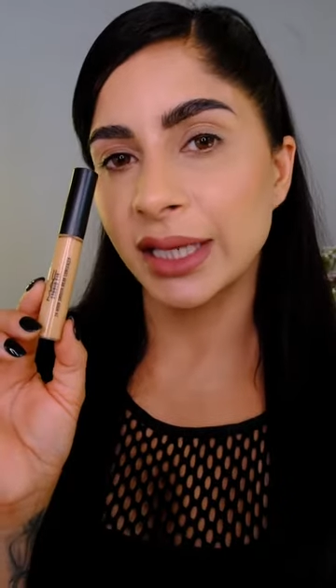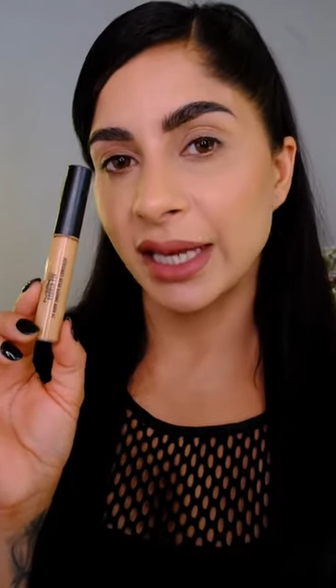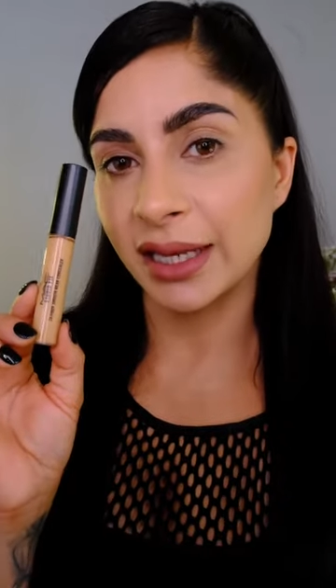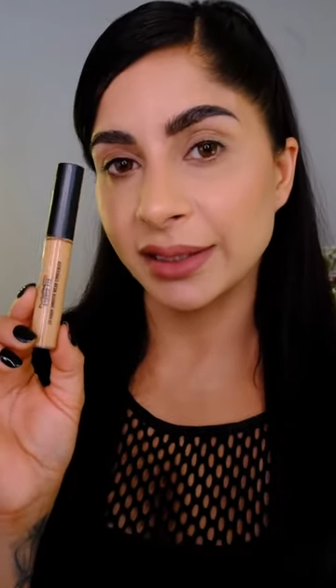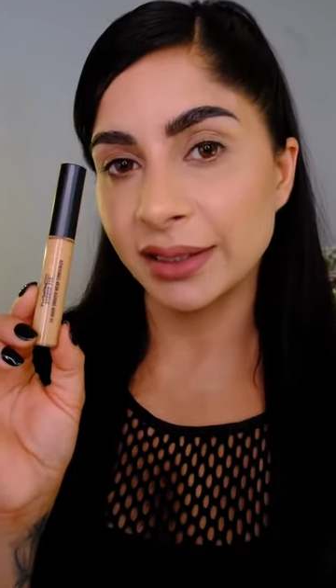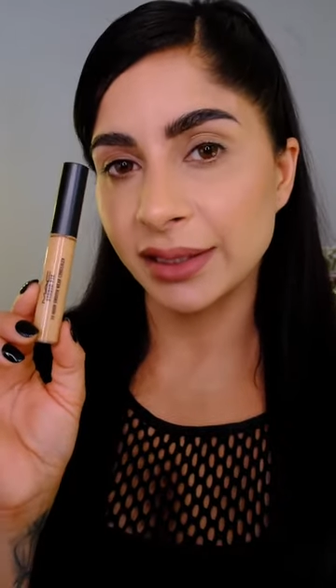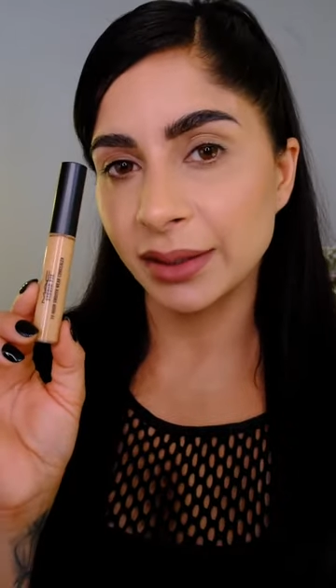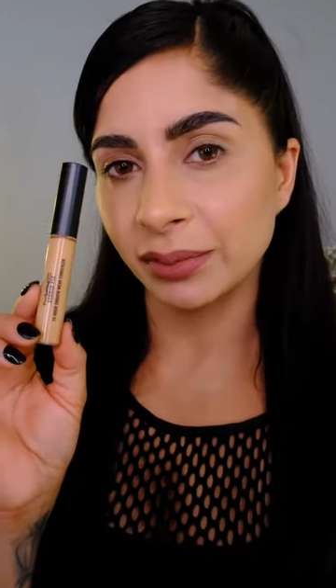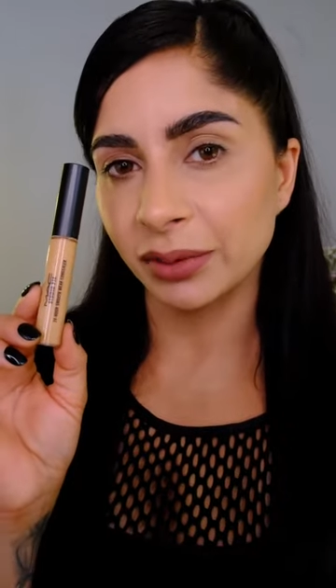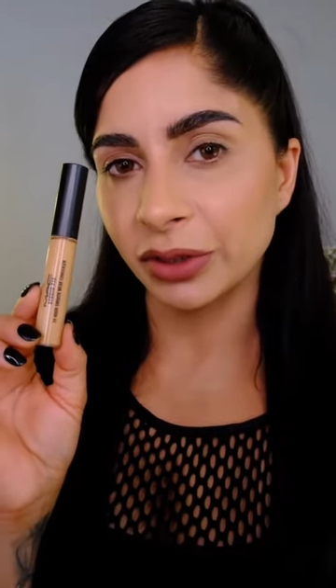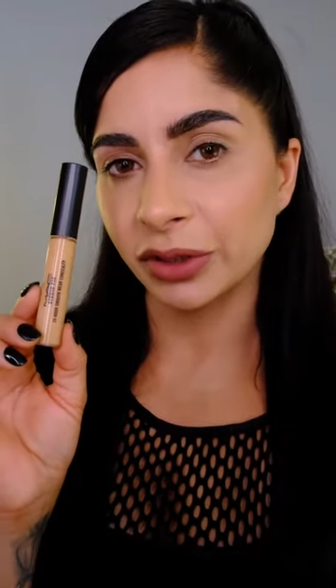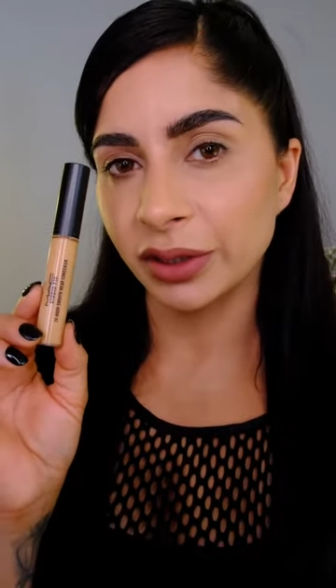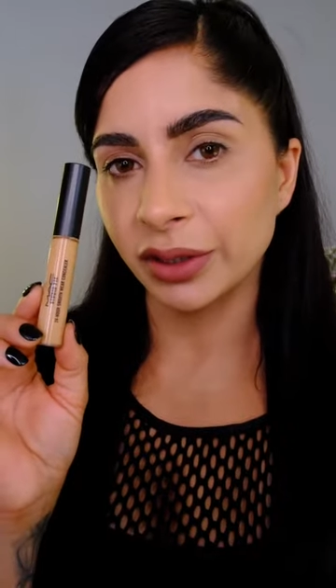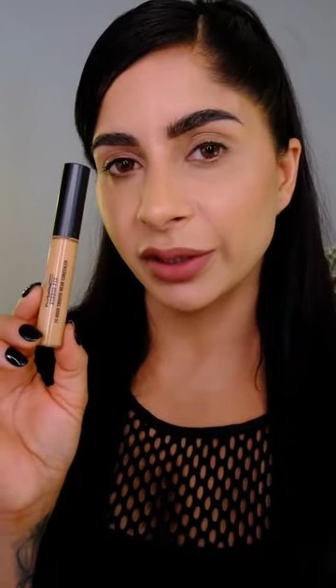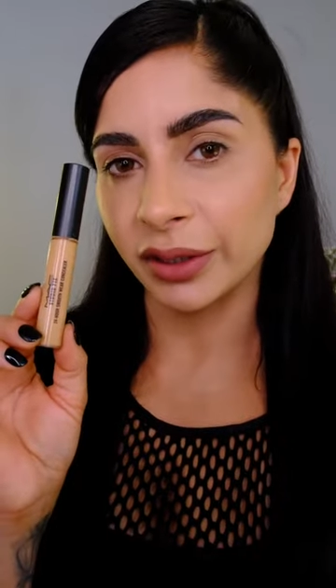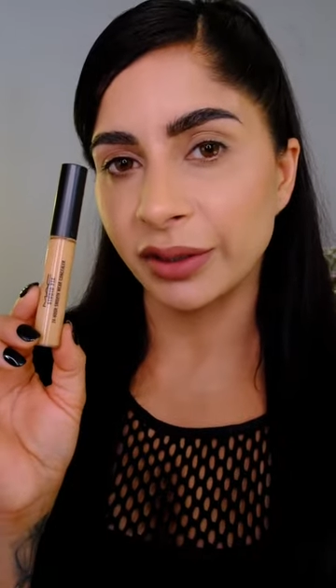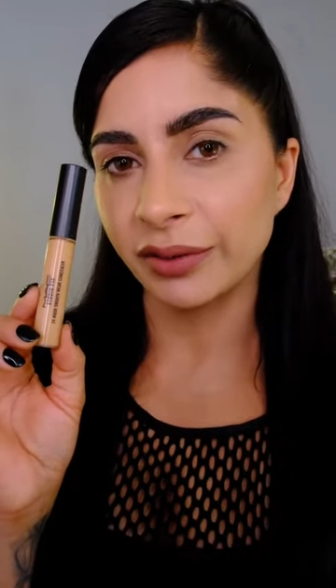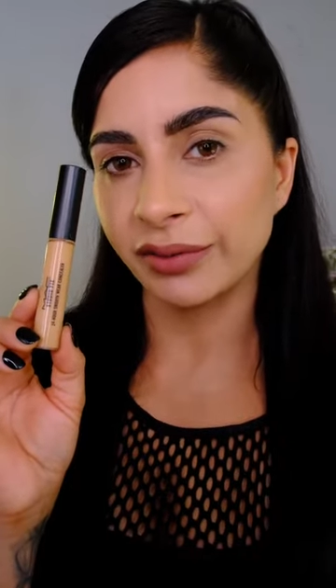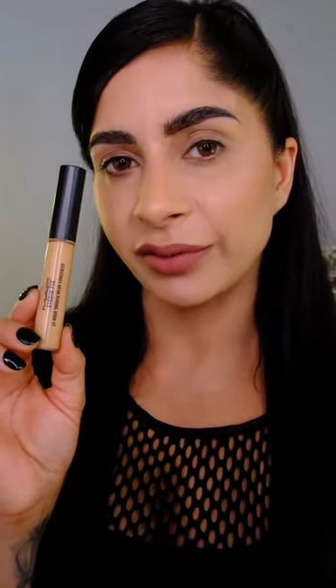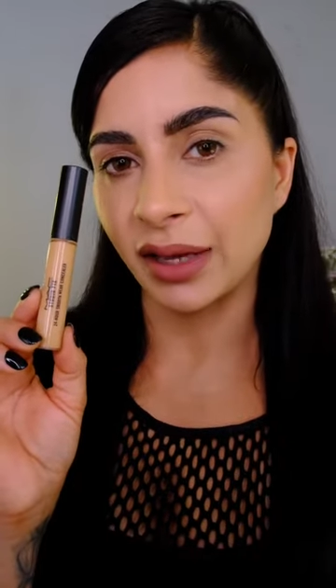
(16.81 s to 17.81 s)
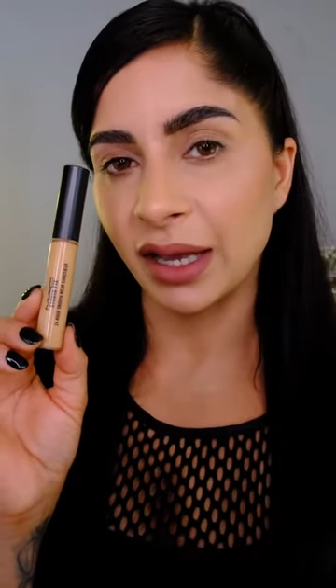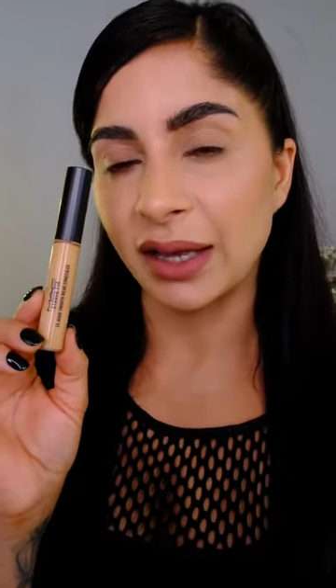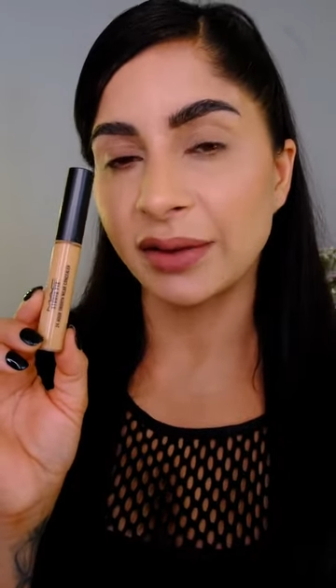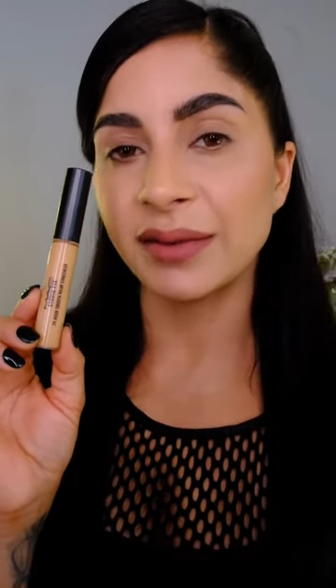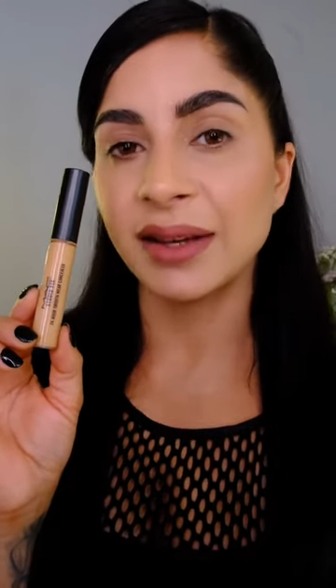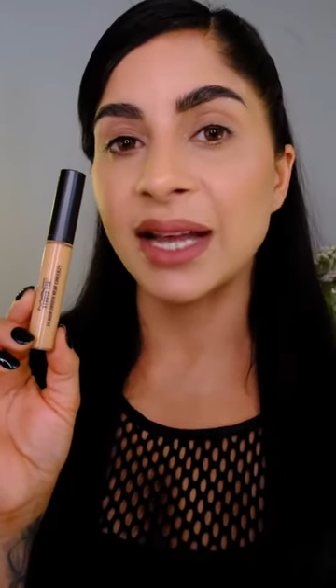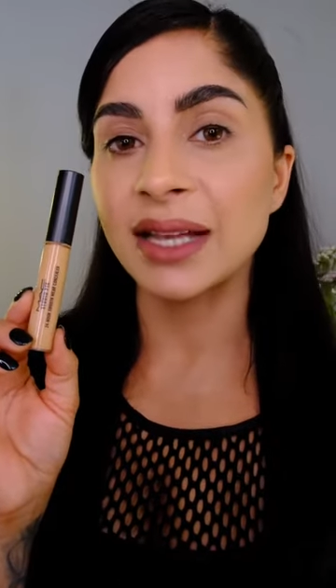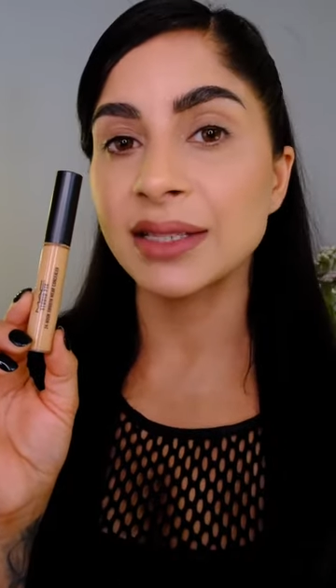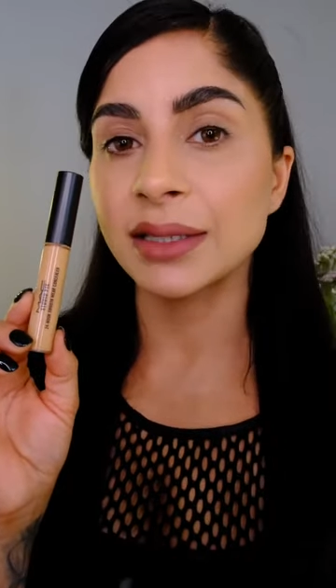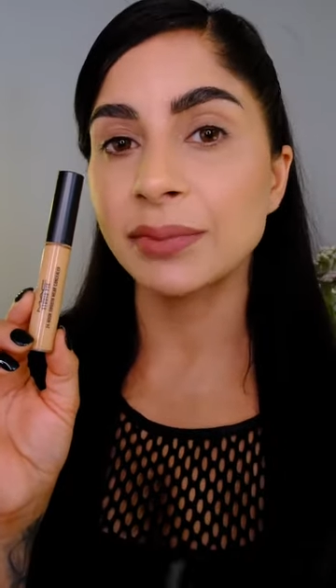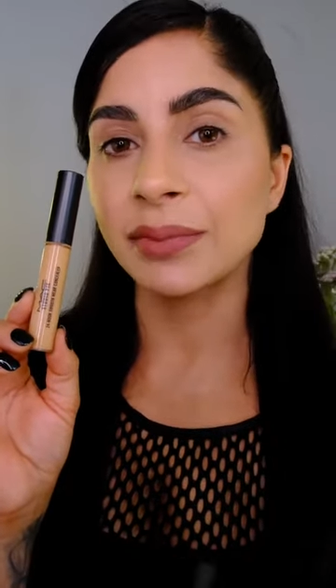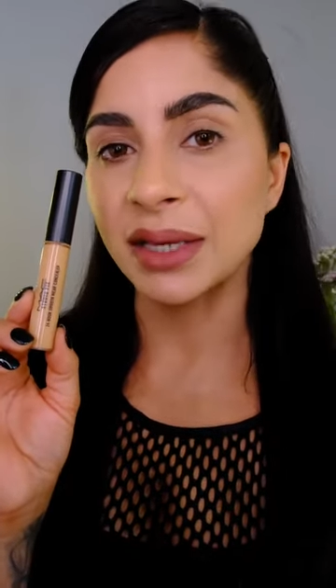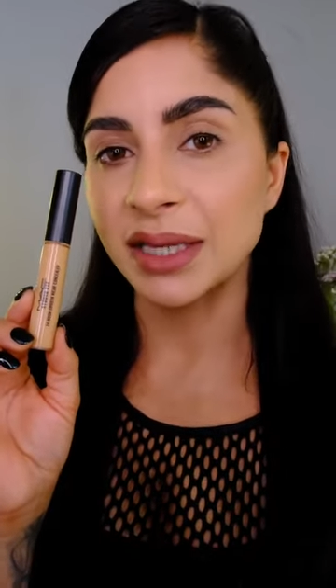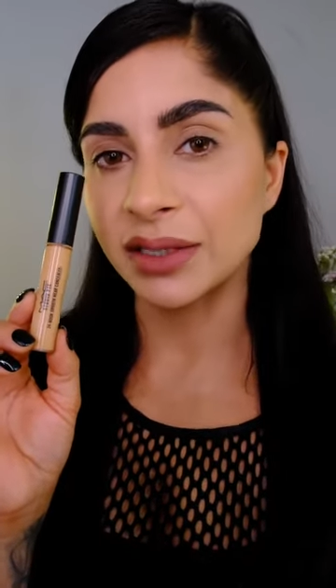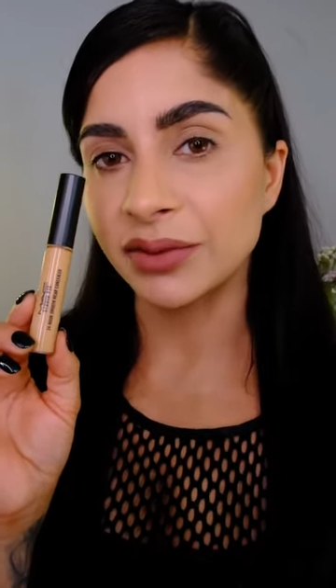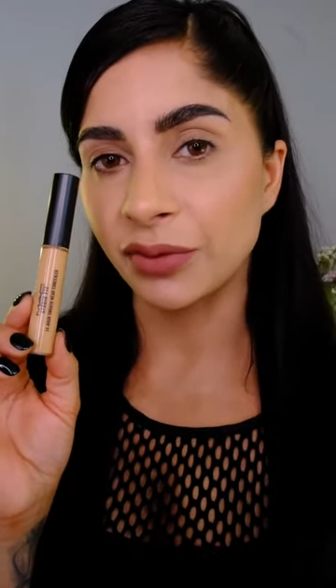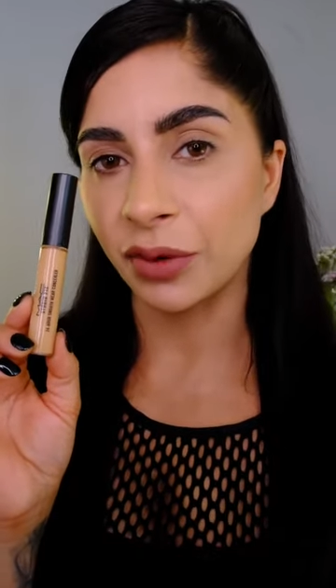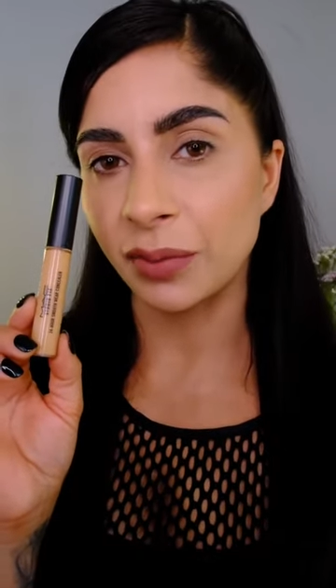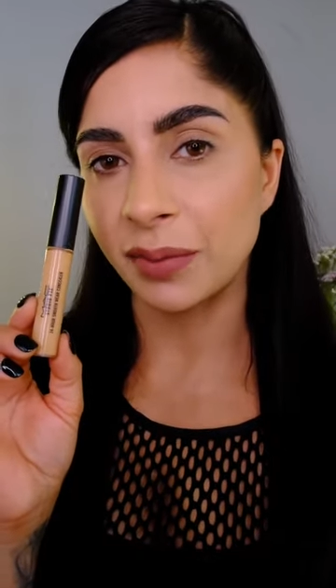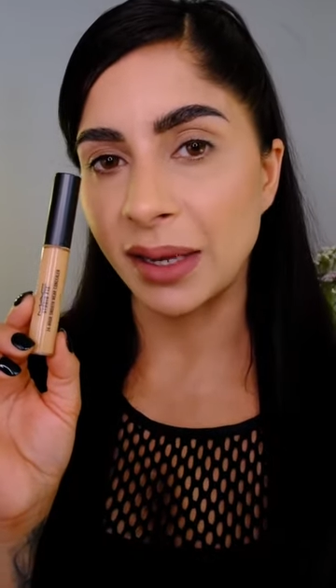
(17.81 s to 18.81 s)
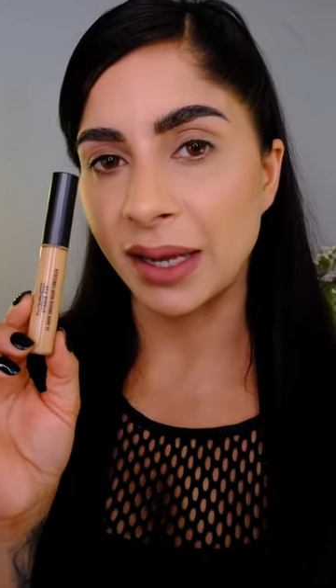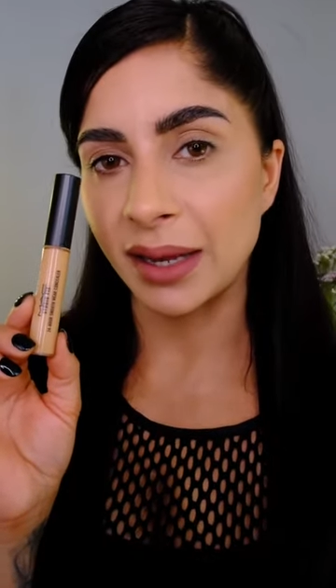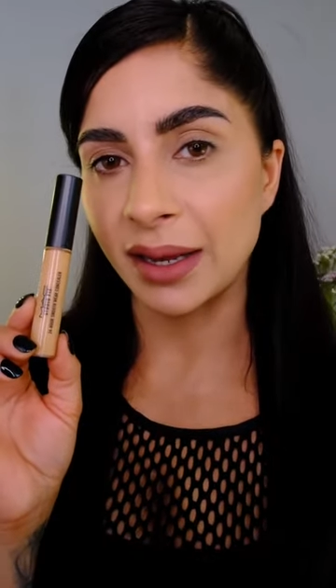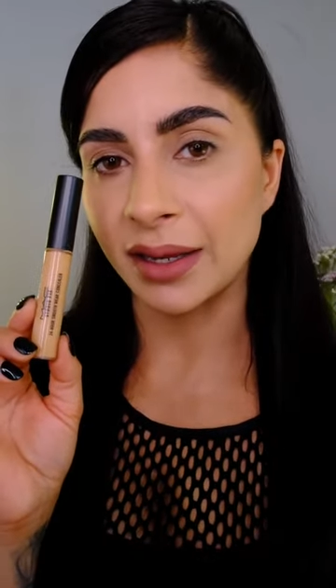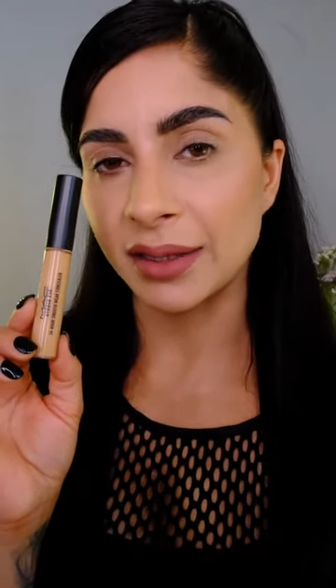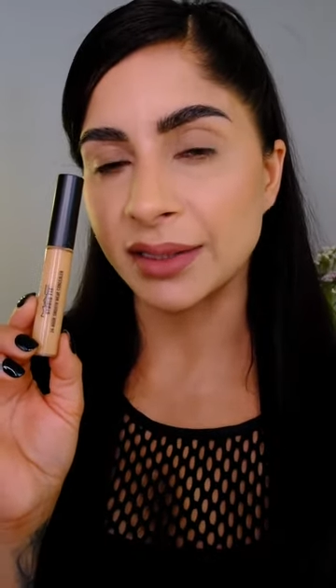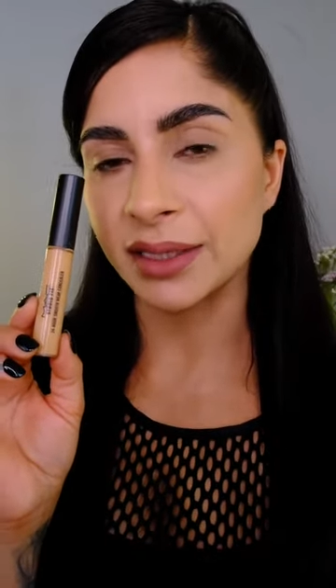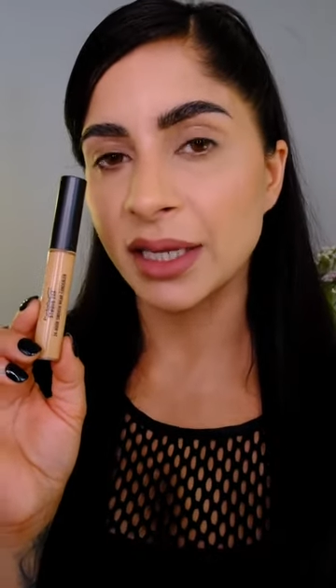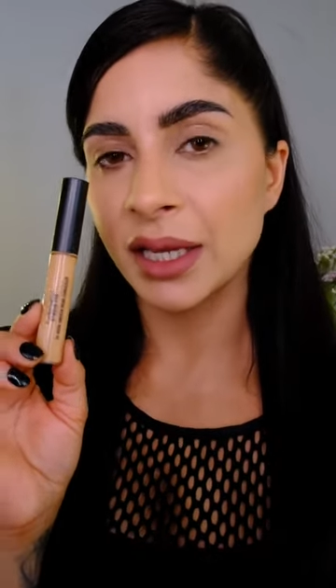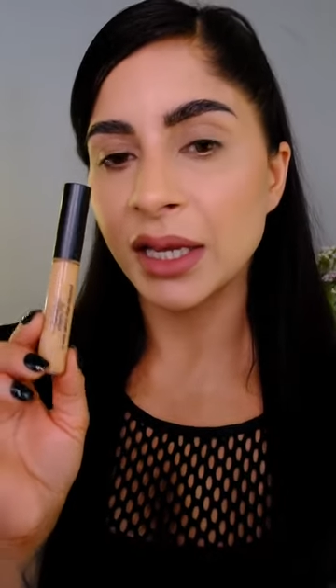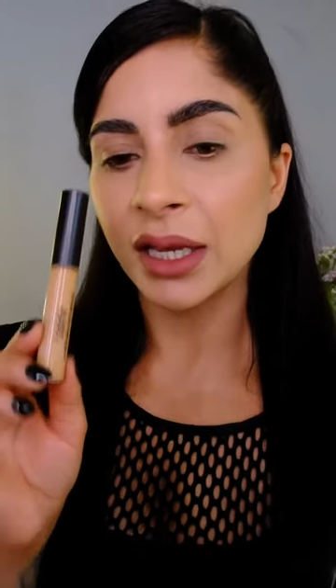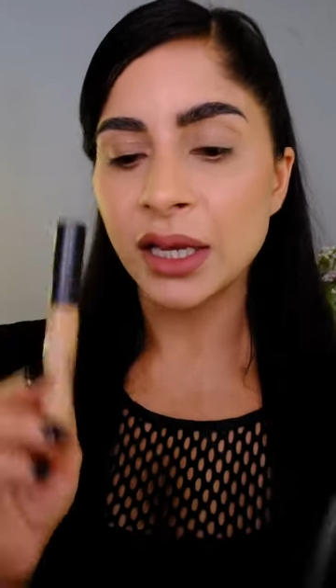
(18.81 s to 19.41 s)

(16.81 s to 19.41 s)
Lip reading: NW35 as a base for my eyes.